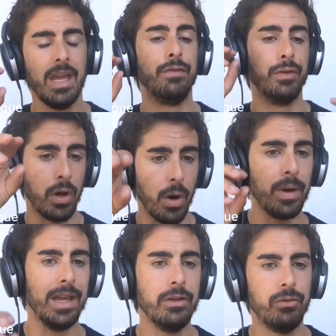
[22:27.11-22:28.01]
If you go
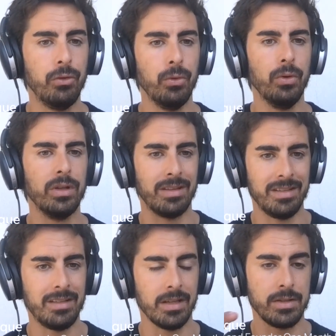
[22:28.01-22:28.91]
into the
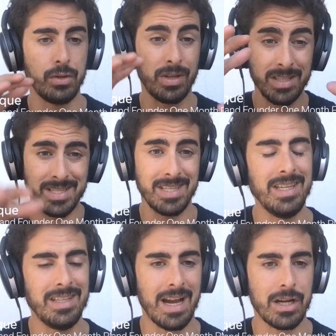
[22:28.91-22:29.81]
details, you can
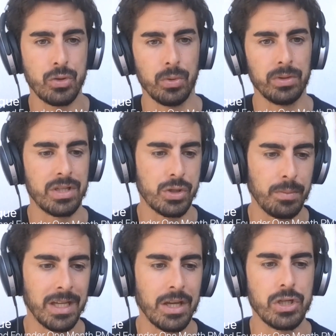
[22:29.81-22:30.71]
see the actual
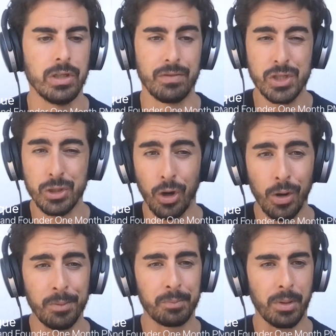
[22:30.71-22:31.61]
discrimination of
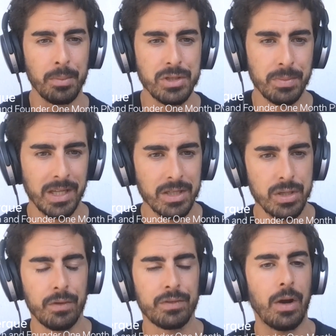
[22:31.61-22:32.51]
scope, of problems you're being
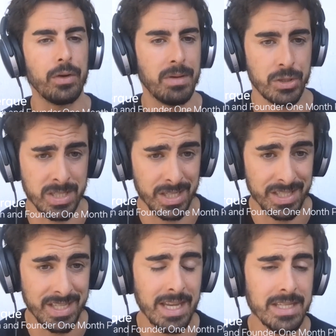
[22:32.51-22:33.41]
solved, how you measure
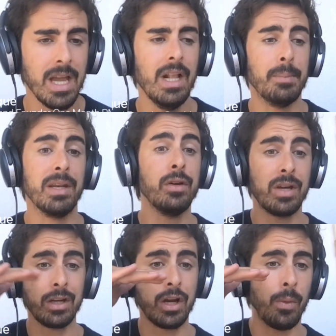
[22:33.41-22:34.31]
success. But you
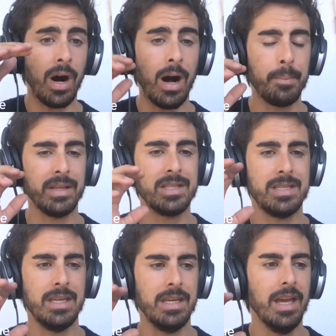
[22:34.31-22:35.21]
can go up and
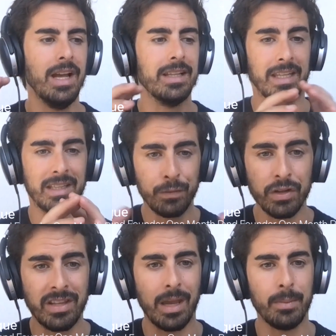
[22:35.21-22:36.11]
see like
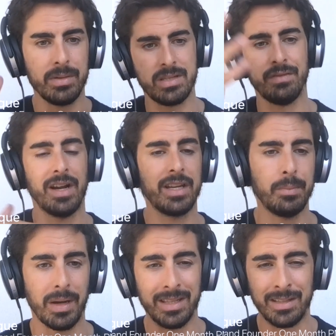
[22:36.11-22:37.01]
different tables
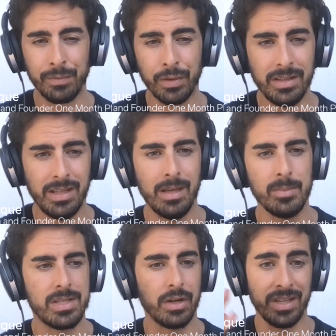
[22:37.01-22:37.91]
divided by the different
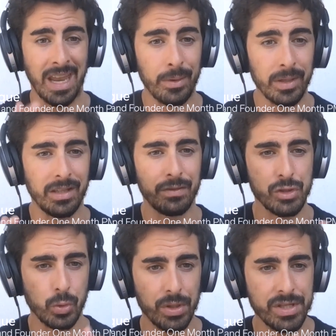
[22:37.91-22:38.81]
teams, their
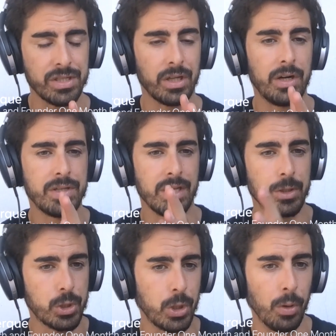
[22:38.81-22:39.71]
narratives, North Stars
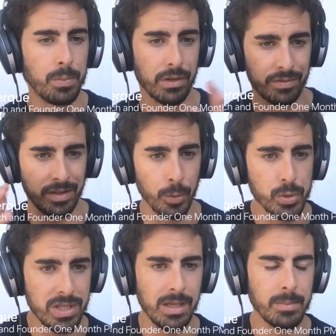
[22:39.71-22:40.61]
and scopes of
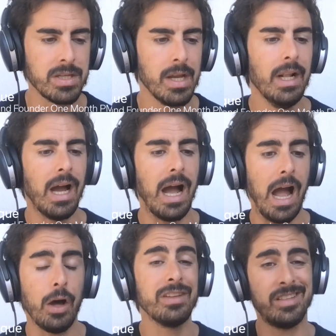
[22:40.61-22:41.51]
those teams,
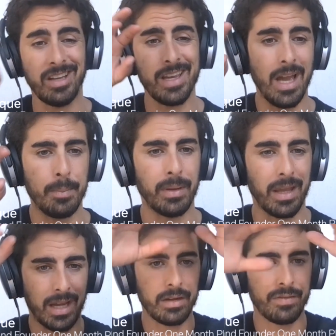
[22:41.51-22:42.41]
how they tie up
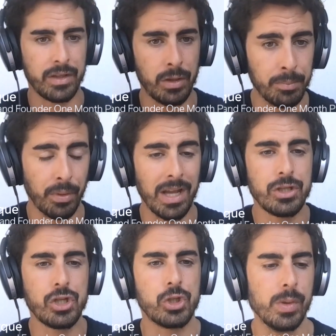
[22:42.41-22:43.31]
like kind of a, the
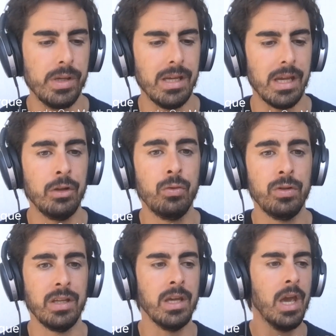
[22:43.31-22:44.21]
branch tree
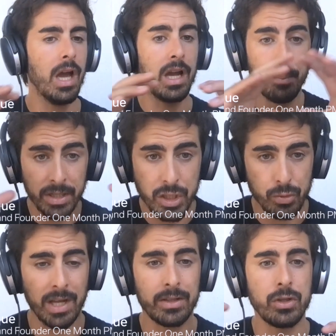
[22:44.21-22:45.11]
into the company
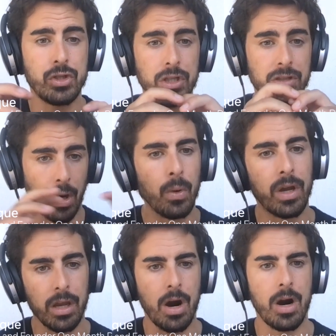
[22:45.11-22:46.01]
strategy, the O
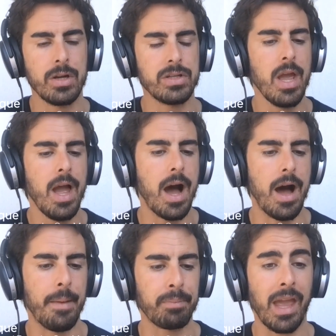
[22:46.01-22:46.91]
K Rs.
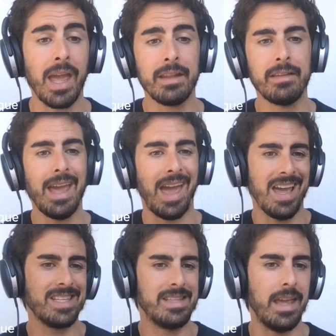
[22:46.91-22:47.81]
Um, and
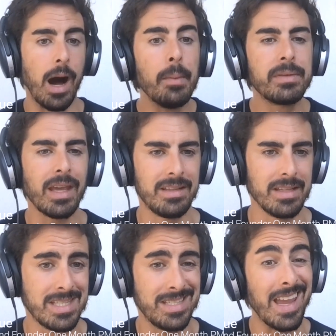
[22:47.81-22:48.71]
as they update
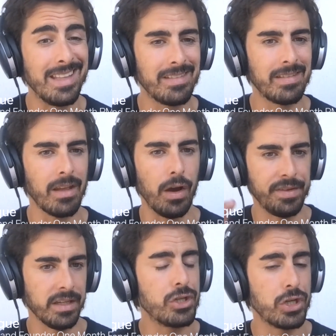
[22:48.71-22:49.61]
the states
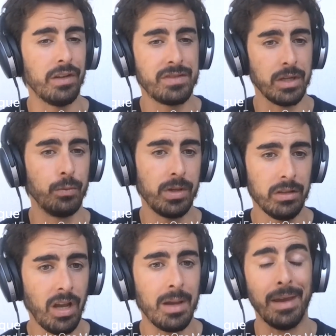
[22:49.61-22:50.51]
of the initiatives in
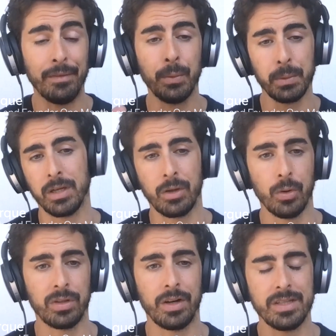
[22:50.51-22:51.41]
real time, everyone can
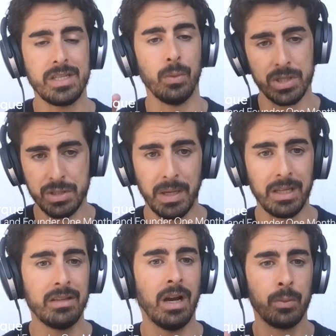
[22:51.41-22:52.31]
go there and see what's
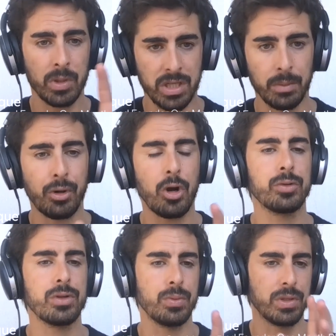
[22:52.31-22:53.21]
being done, what's in
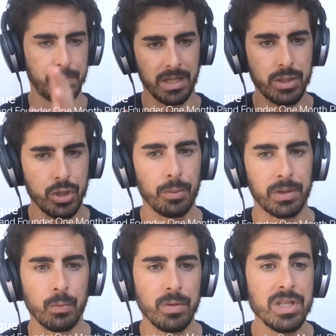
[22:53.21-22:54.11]
progress, what's being
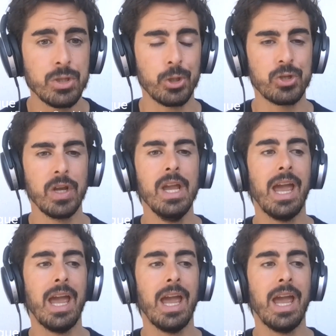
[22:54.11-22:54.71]
scoped and researched.